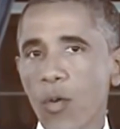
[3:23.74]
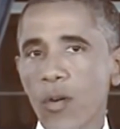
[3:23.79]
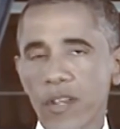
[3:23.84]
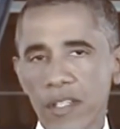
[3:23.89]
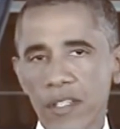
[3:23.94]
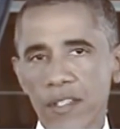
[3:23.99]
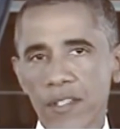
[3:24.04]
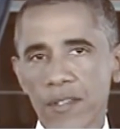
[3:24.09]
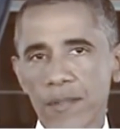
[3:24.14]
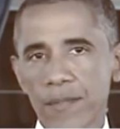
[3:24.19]

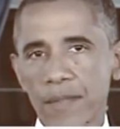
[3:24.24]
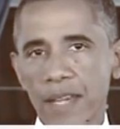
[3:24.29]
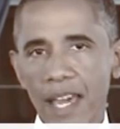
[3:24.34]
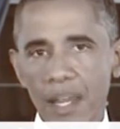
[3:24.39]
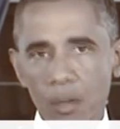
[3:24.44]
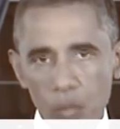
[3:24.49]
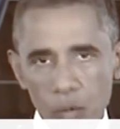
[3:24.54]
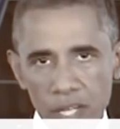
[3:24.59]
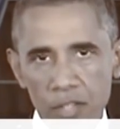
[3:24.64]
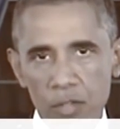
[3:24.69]
authorities
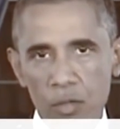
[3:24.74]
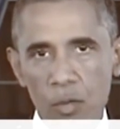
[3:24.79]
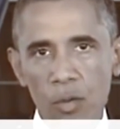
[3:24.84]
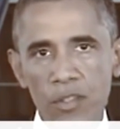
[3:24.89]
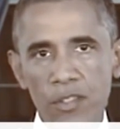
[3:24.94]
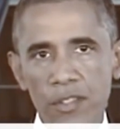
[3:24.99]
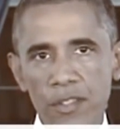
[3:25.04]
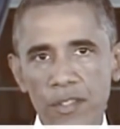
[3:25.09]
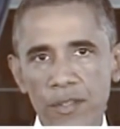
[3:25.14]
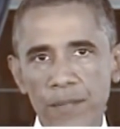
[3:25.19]
and
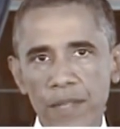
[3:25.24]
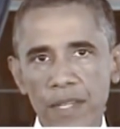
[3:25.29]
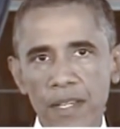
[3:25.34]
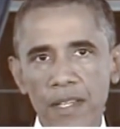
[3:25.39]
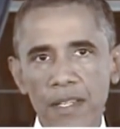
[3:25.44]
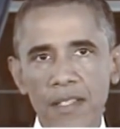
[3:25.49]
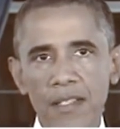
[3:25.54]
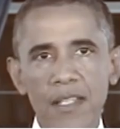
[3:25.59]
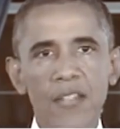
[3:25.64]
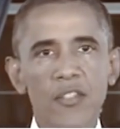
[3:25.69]
resources
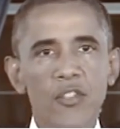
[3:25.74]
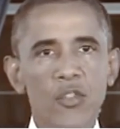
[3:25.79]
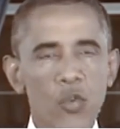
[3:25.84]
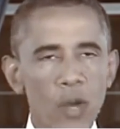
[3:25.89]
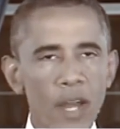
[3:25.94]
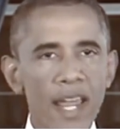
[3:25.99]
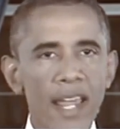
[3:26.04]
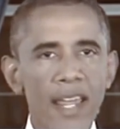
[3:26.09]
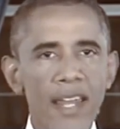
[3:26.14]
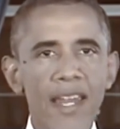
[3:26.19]
to
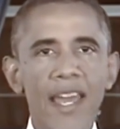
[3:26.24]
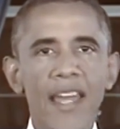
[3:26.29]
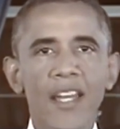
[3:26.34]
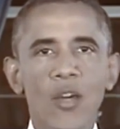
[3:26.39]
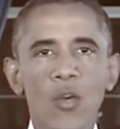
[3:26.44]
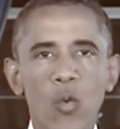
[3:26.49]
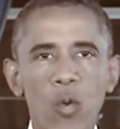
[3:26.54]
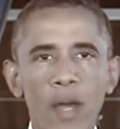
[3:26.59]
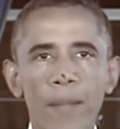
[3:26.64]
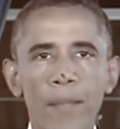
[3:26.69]
train
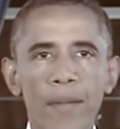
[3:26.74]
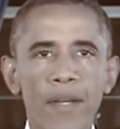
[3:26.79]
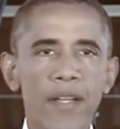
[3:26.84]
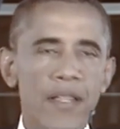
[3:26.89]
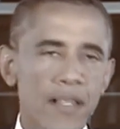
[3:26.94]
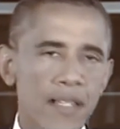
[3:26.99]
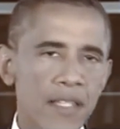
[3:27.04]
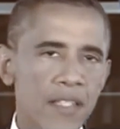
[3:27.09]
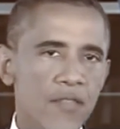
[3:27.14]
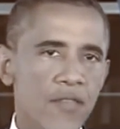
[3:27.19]
and
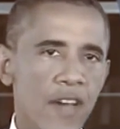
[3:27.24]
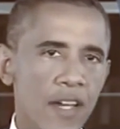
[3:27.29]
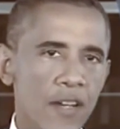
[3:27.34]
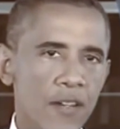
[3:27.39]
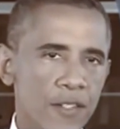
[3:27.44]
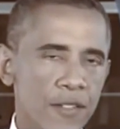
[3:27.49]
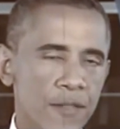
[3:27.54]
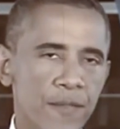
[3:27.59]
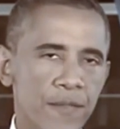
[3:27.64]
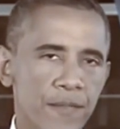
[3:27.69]
equip these
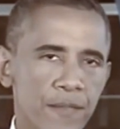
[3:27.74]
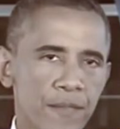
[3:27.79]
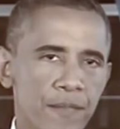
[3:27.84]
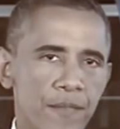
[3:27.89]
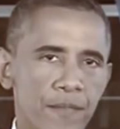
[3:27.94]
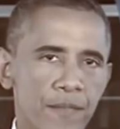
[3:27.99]
fighters.